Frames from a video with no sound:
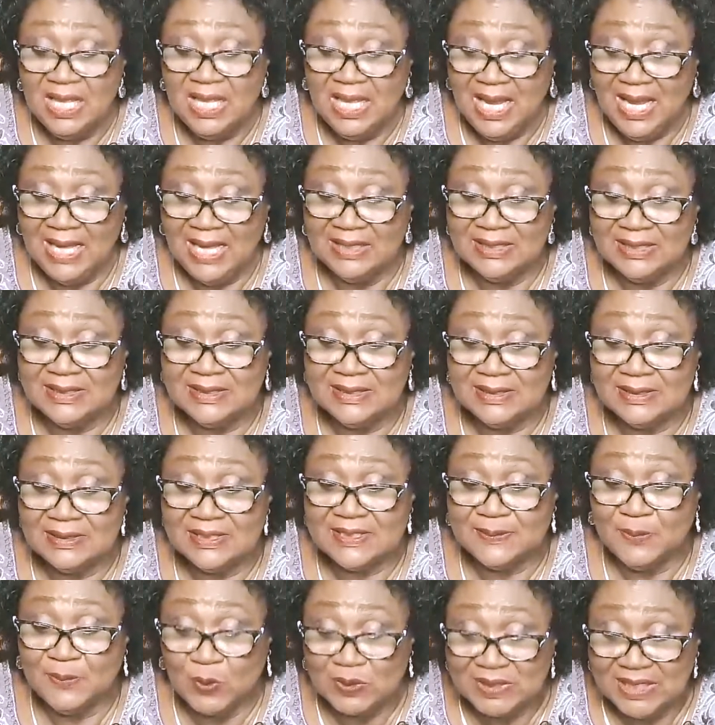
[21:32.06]
and
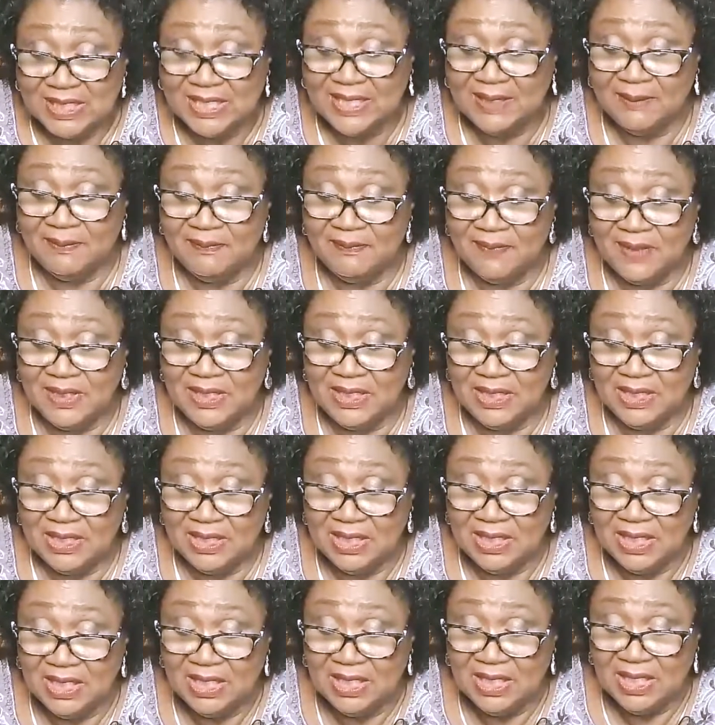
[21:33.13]
spoke to him. He
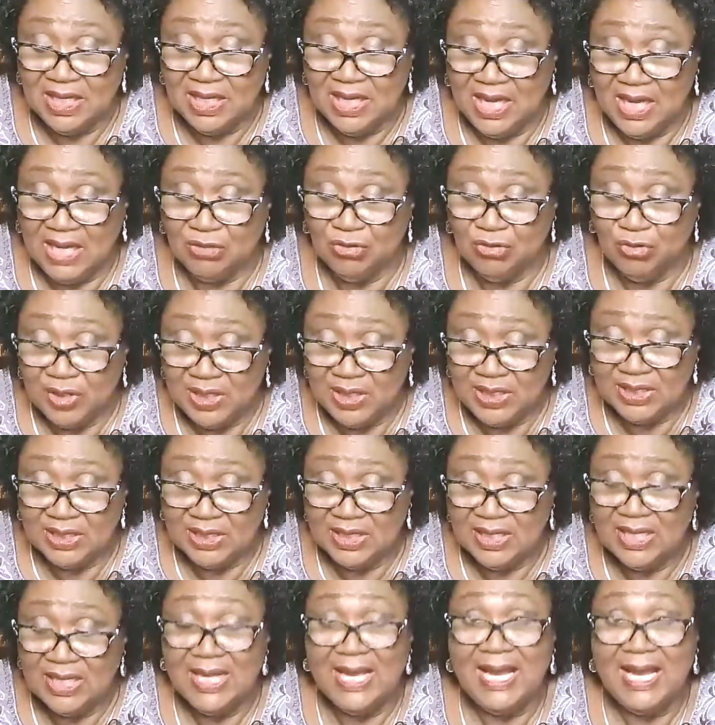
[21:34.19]
agreed.